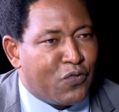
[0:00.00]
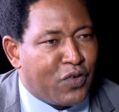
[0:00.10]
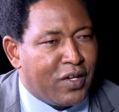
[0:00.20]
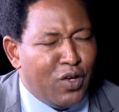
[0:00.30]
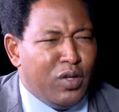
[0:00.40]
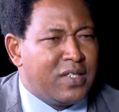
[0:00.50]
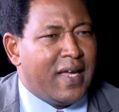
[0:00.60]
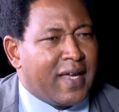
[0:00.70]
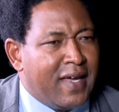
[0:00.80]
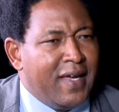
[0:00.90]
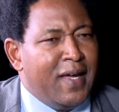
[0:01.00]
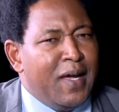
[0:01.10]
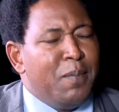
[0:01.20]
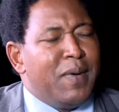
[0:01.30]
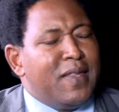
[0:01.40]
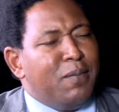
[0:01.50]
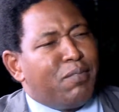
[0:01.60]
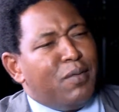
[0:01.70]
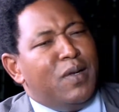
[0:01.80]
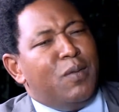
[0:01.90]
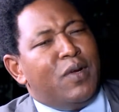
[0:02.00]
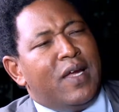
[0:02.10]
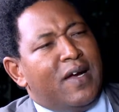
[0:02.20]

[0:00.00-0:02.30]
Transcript: free. Don't shake. But the problem we have